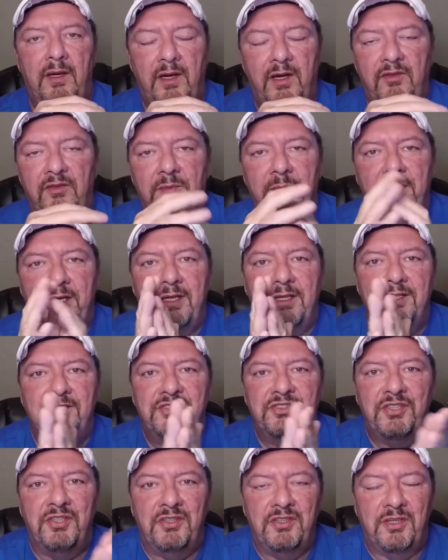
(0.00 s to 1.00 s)
Hey everybody,
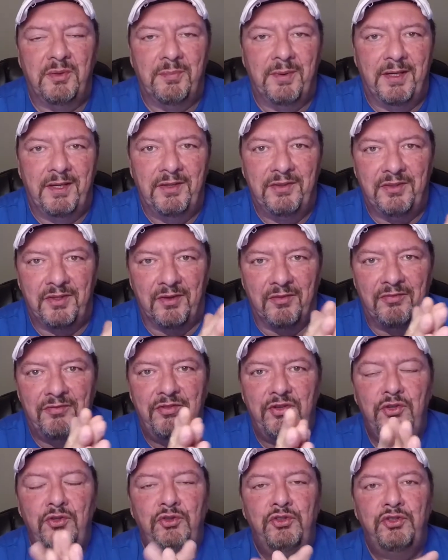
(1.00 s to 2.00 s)
let's talk about the
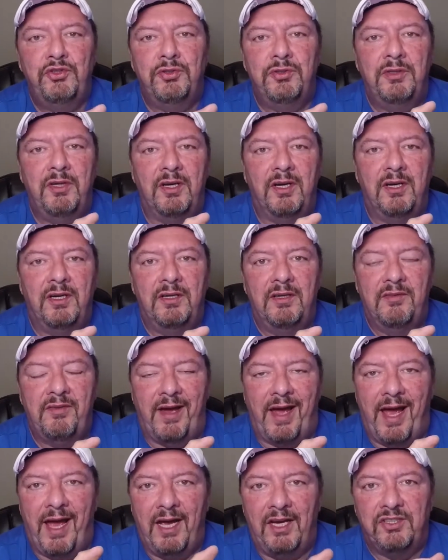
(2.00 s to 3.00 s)
future
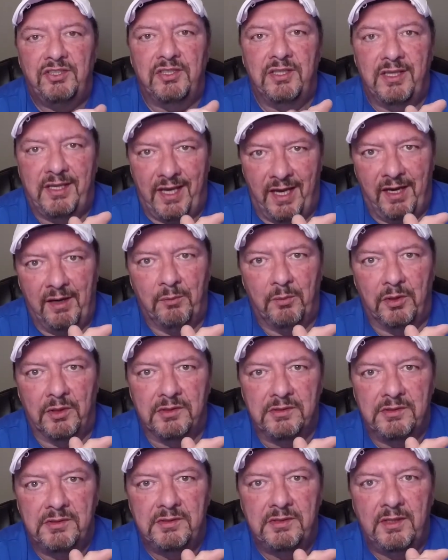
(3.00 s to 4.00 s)
of action
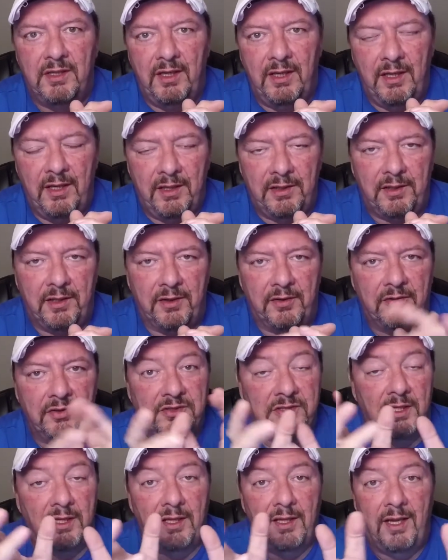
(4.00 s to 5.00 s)
cameras. Now
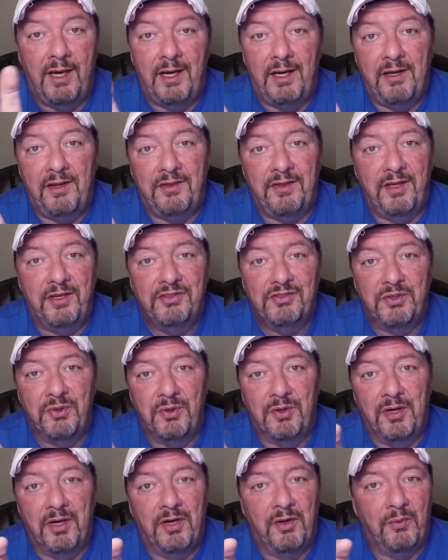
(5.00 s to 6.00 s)
there's a lot of things
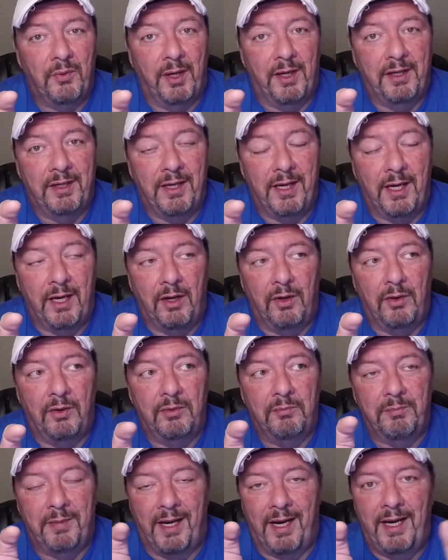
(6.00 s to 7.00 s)
going on right
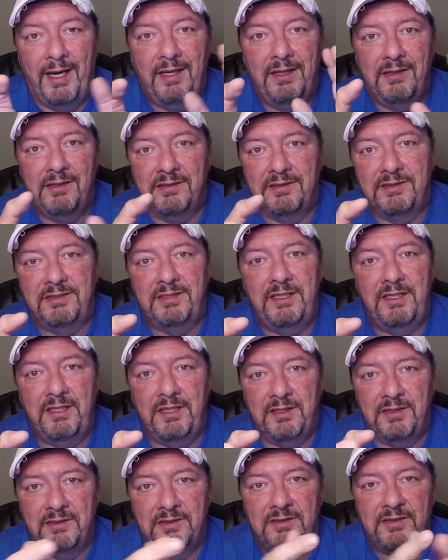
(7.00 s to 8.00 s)
now behind the
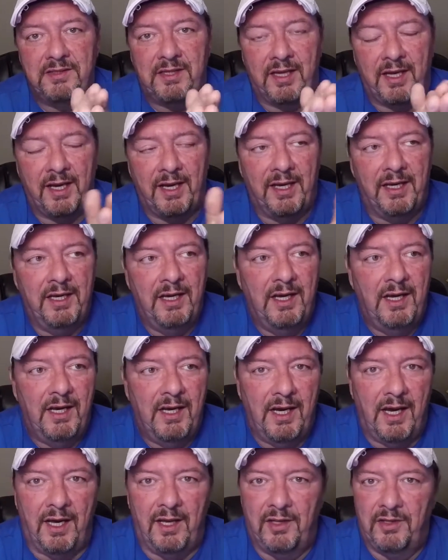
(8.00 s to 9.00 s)
scenes that
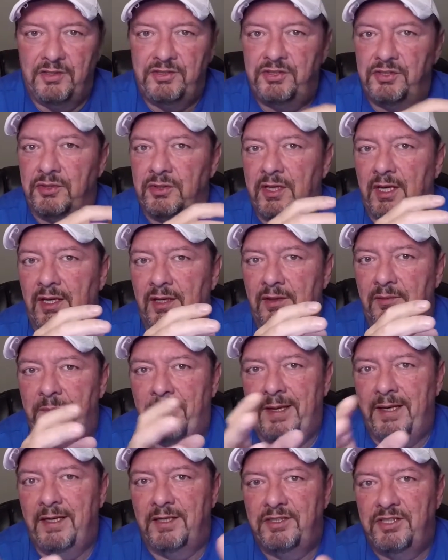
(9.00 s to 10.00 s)
unless you're kind of
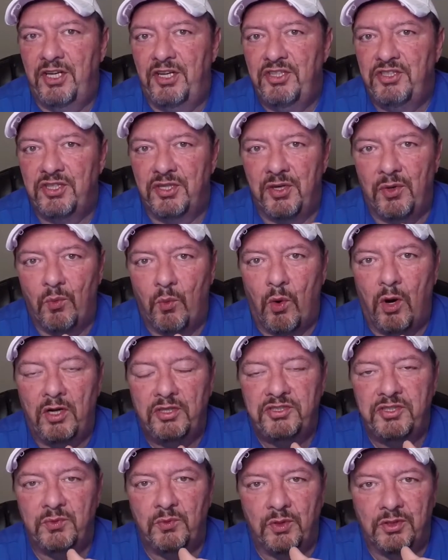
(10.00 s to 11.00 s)
paying attention and
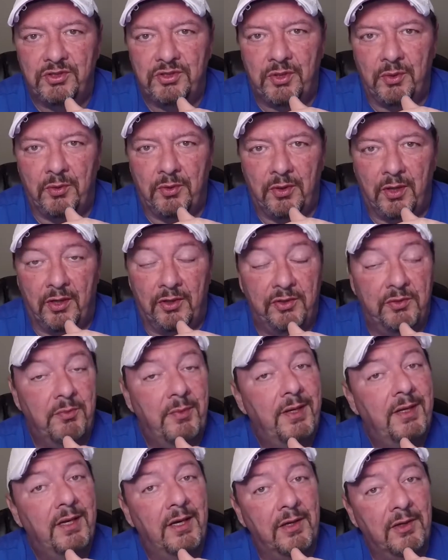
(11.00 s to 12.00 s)
watching what's going on, you
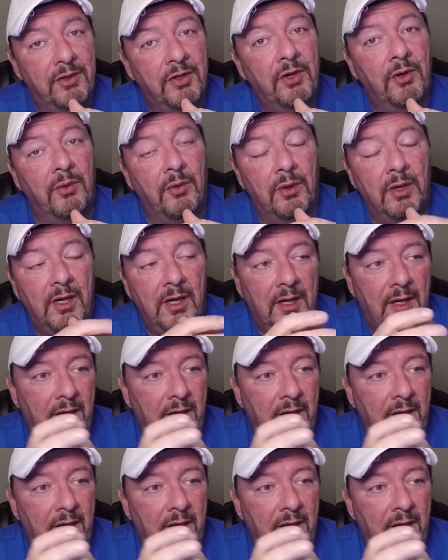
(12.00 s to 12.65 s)
may not know.